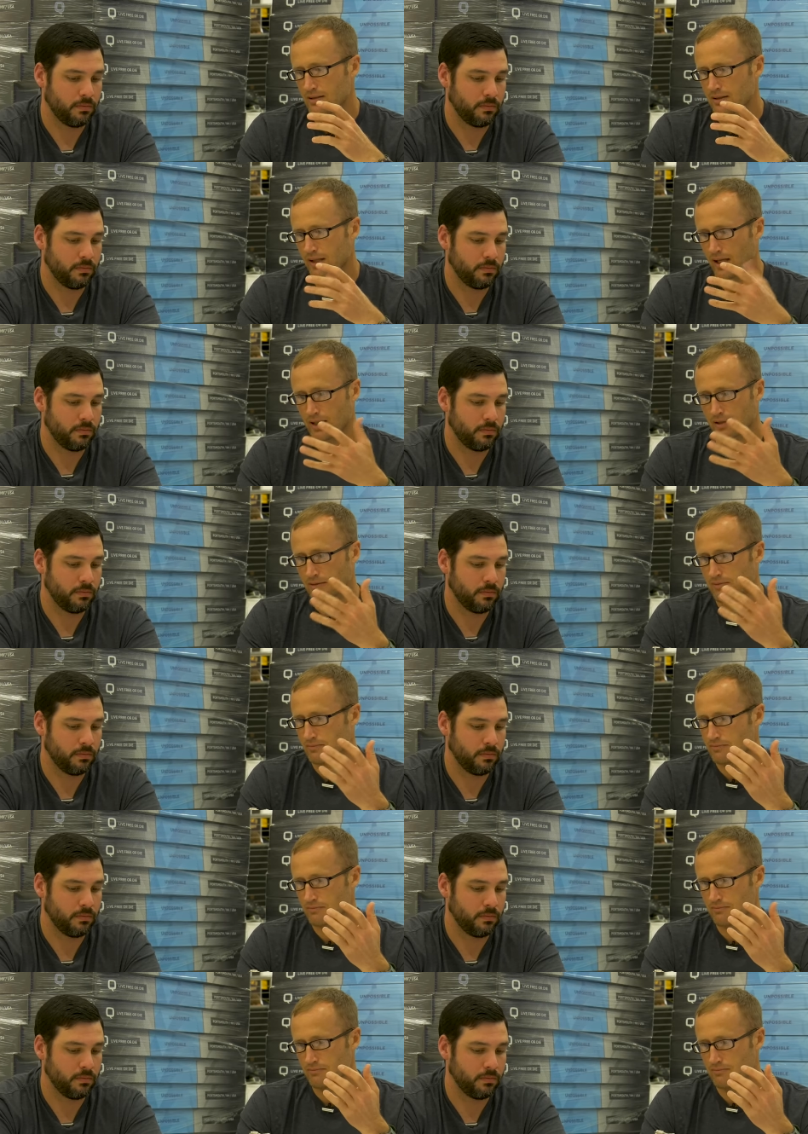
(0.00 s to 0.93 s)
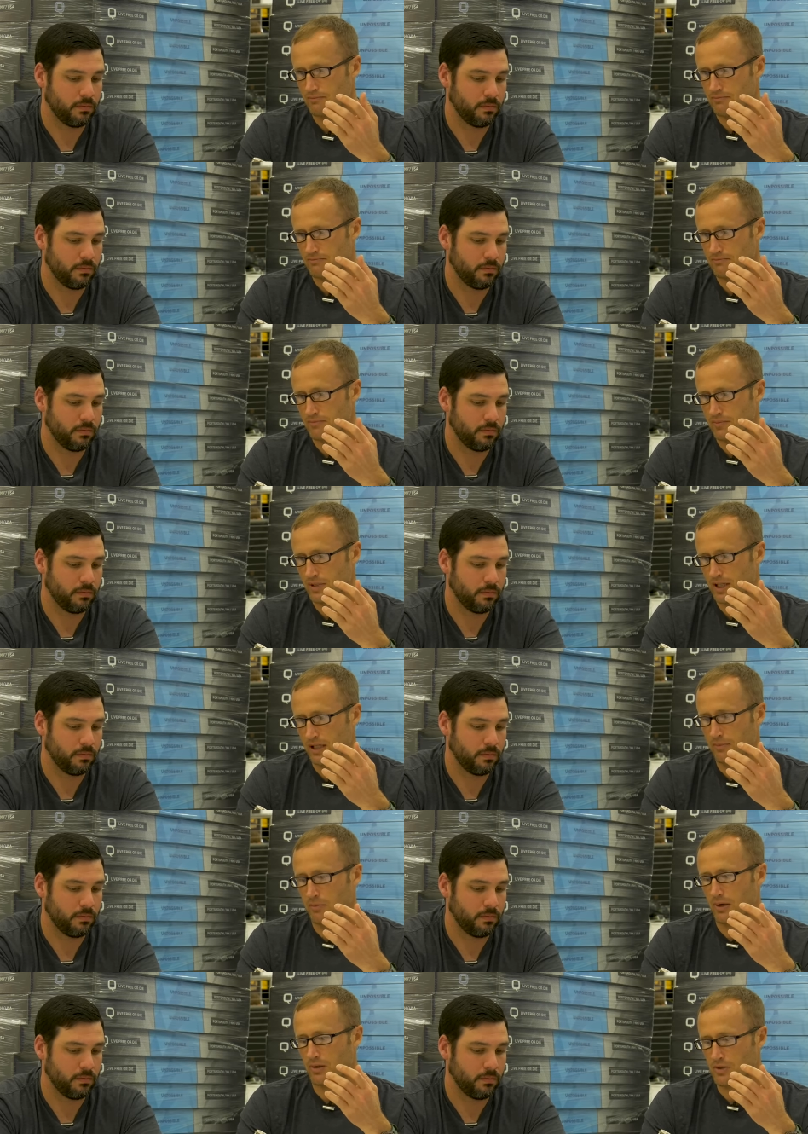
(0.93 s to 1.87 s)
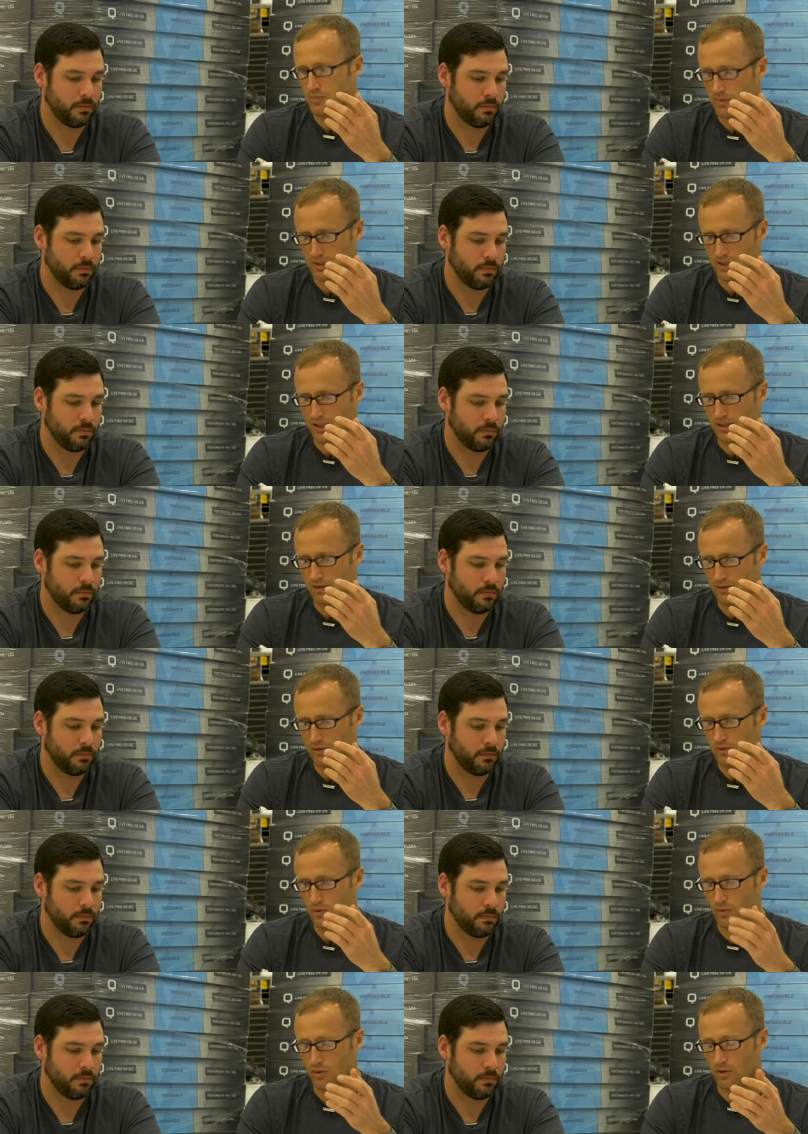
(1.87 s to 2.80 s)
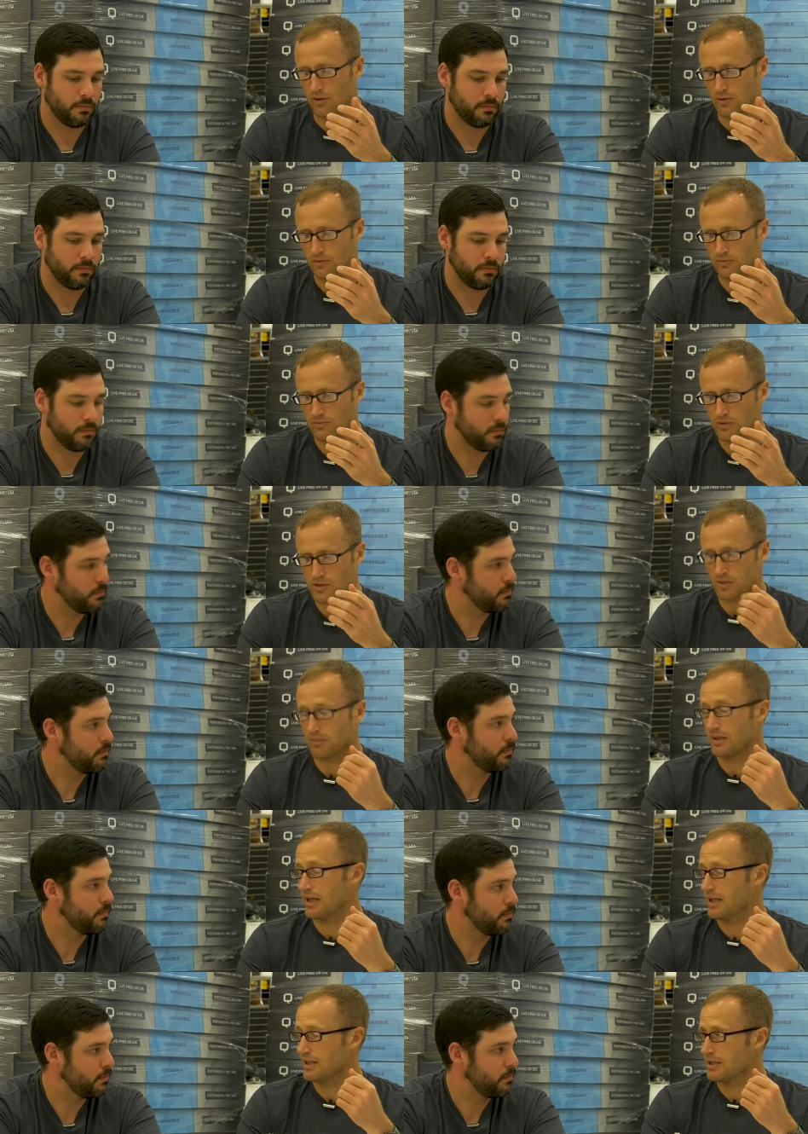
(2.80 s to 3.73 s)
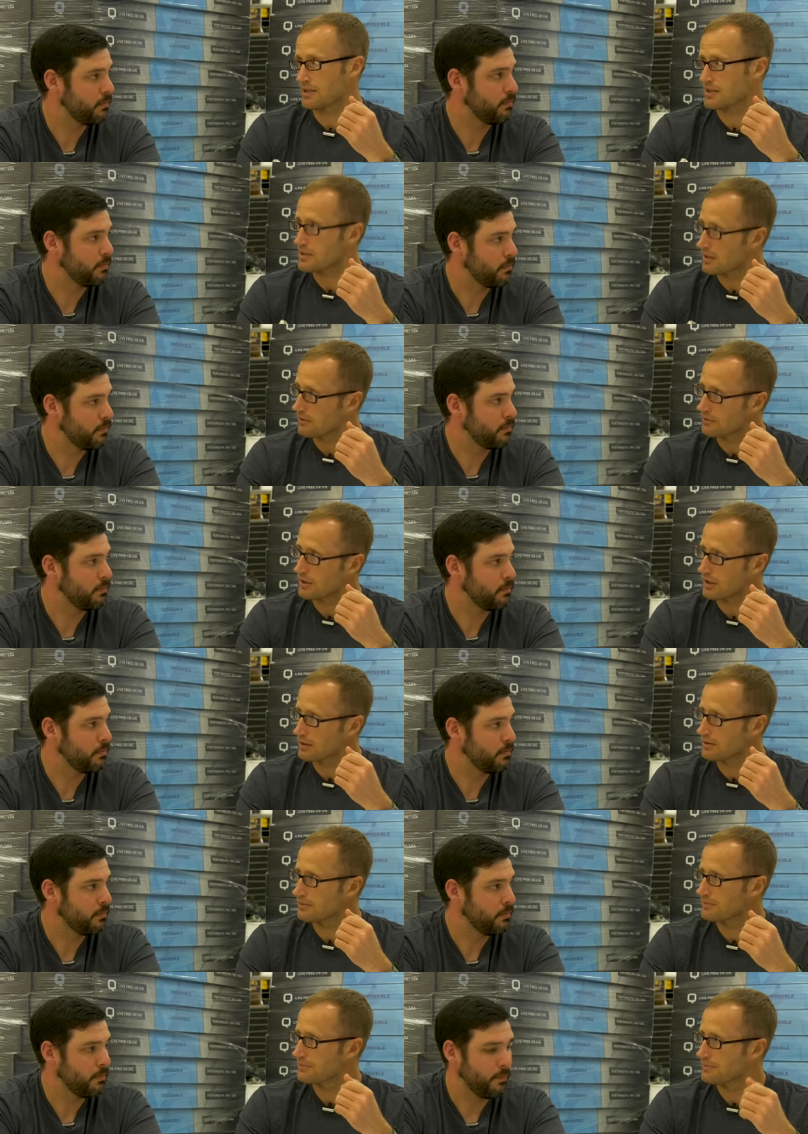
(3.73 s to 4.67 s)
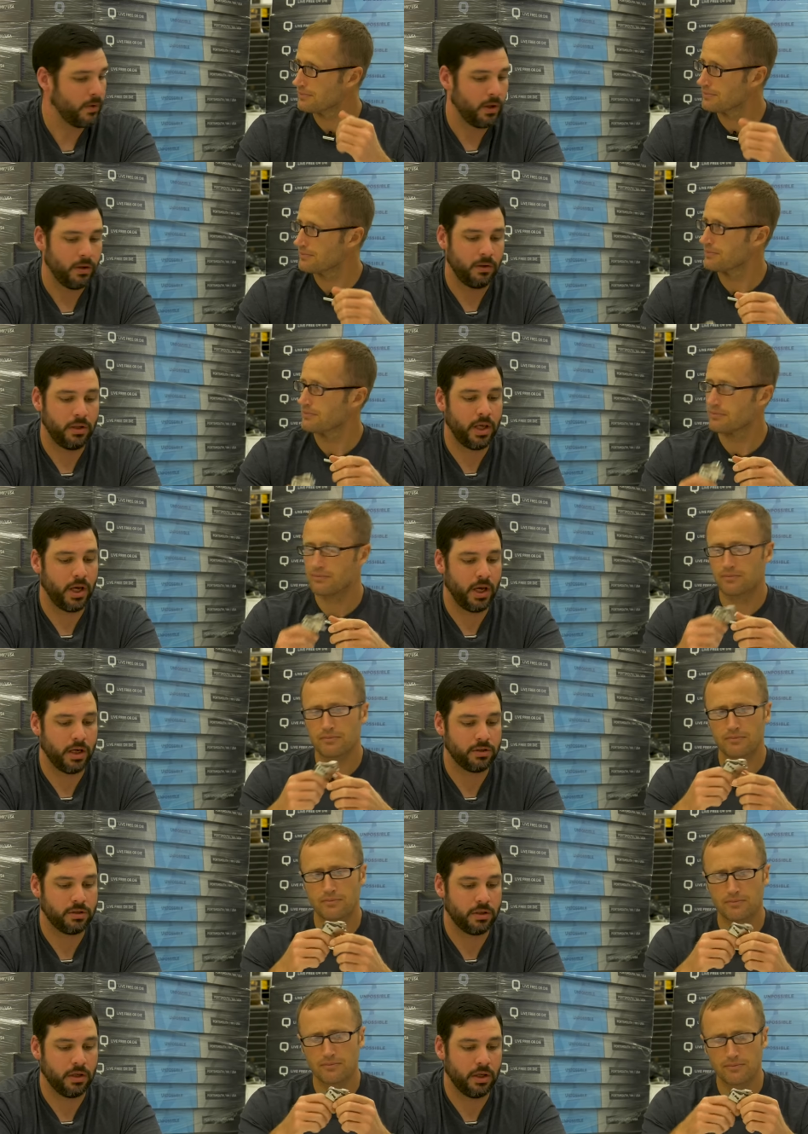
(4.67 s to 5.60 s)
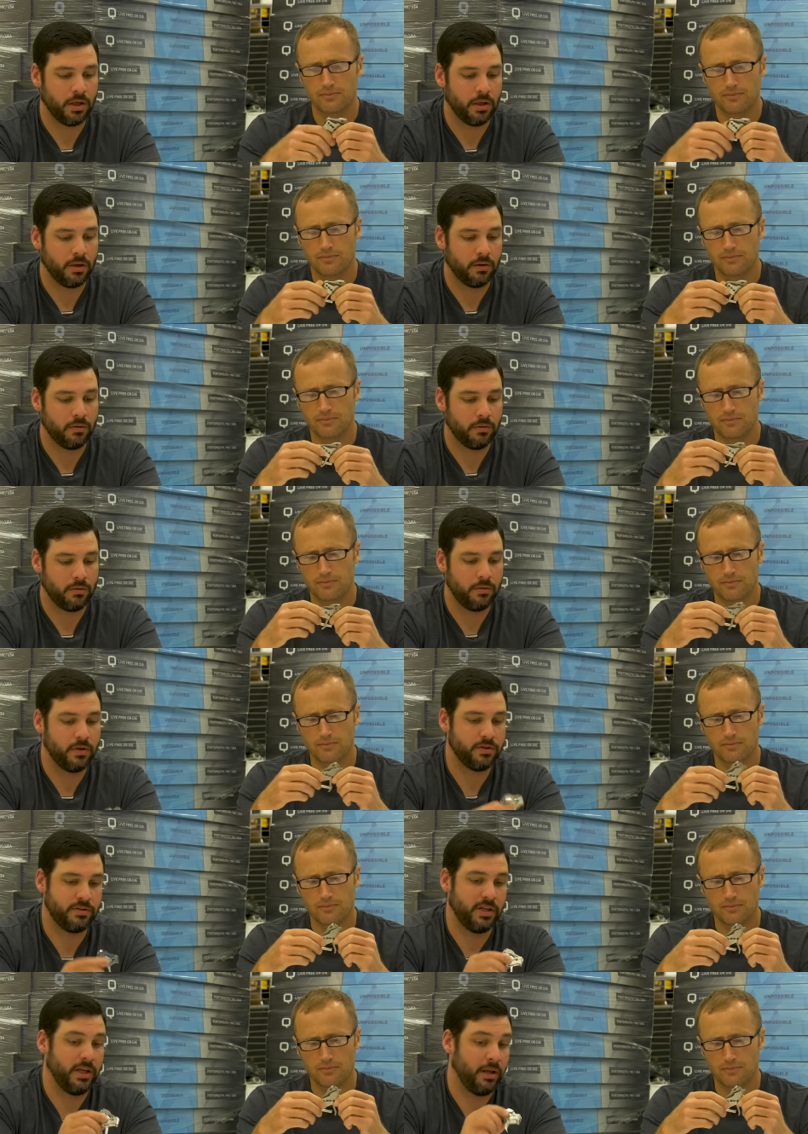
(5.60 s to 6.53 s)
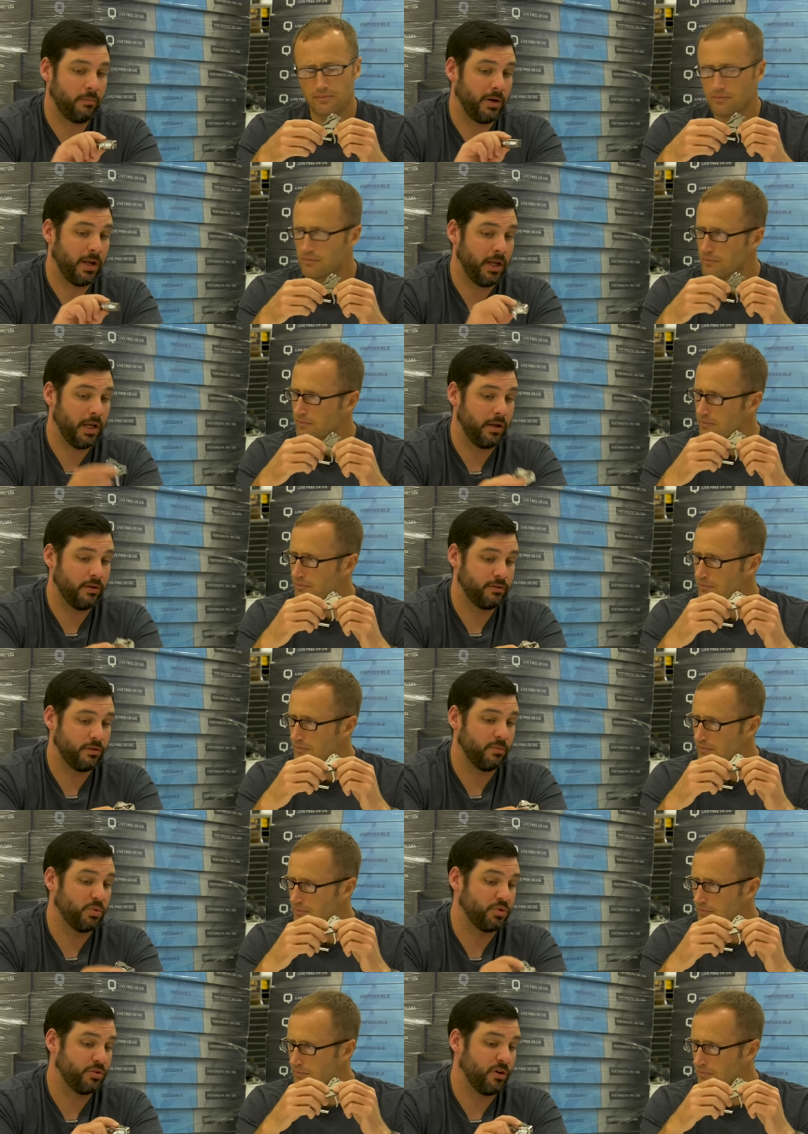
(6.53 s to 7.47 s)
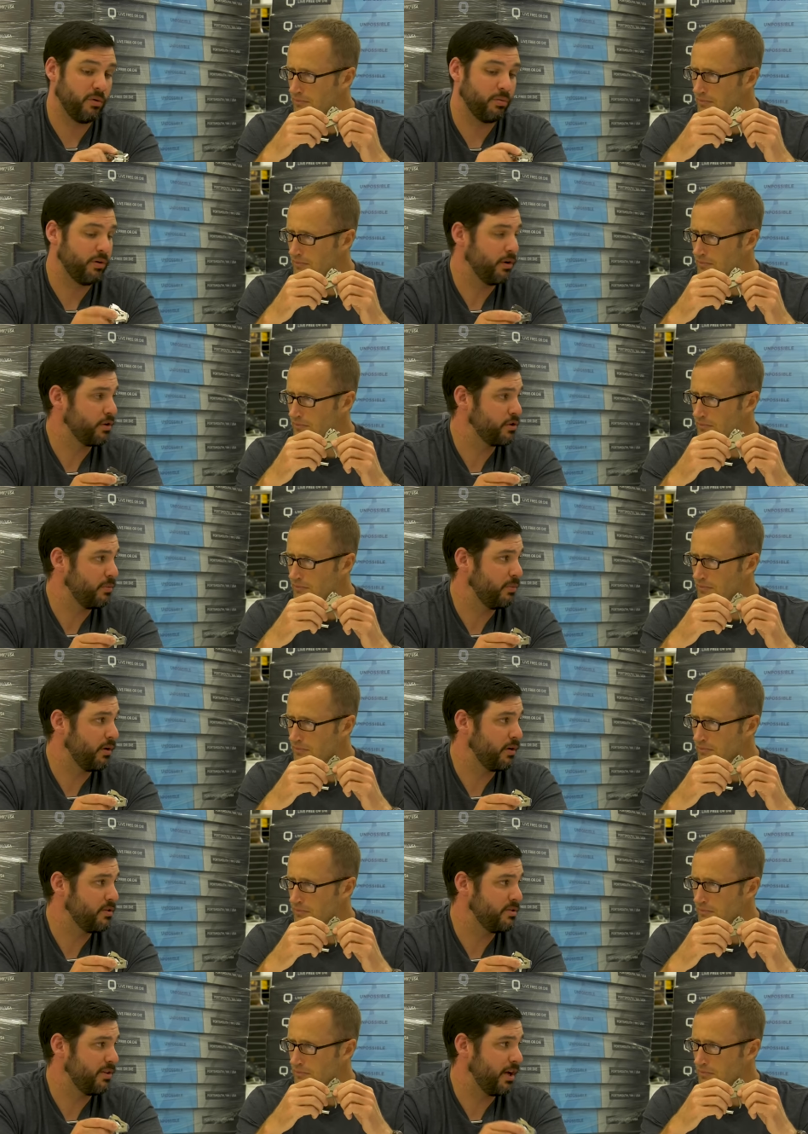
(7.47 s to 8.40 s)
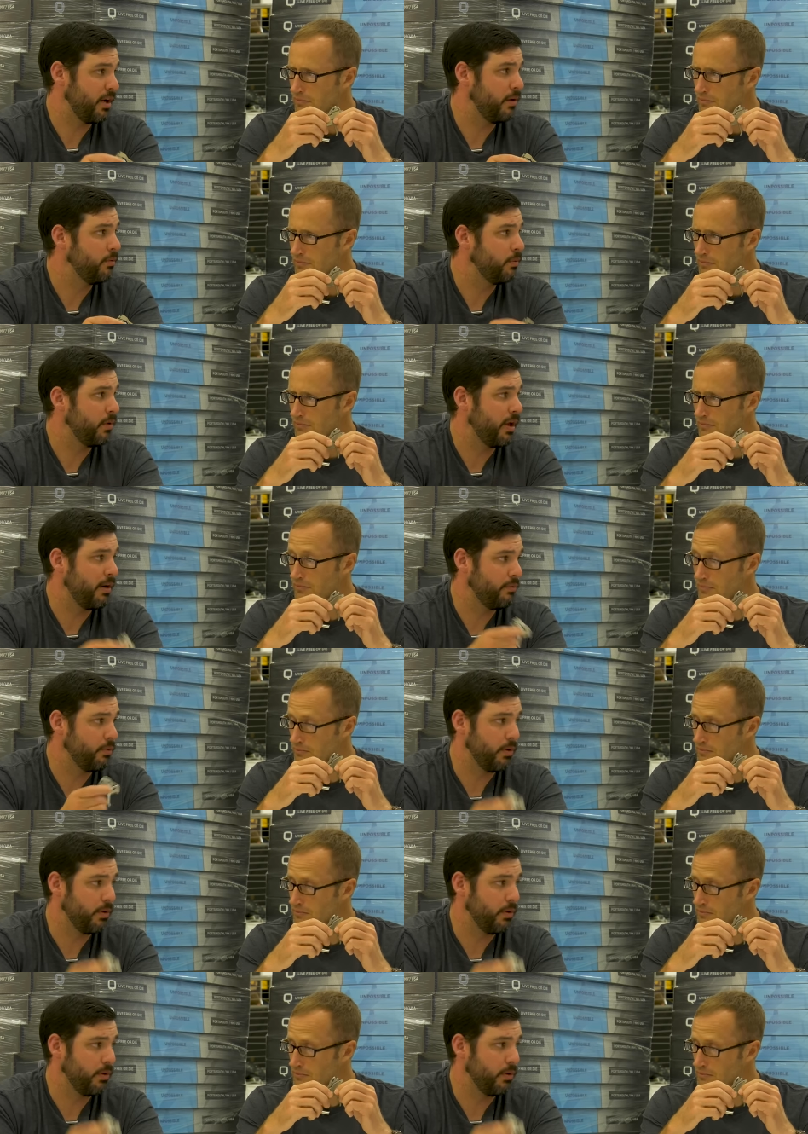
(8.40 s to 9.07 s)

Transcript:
Speaker 1: like getting parts put together or
Speaker 2: supplied and stuff, right? Yeah, actually, uh, this thing in my hand is almost all production parts now. We'll have